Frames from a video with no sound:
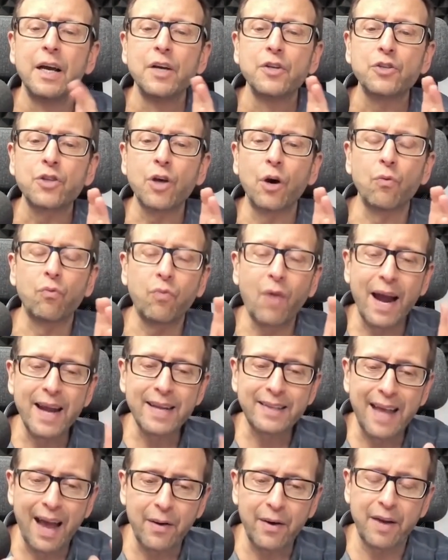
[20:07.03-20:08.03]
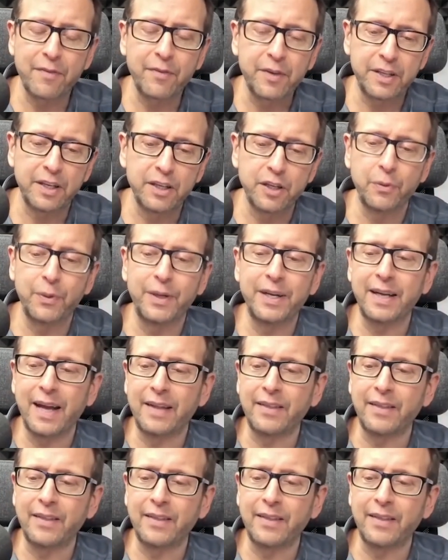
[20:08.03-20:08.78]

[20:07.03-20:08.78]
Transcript: So write down everything you eat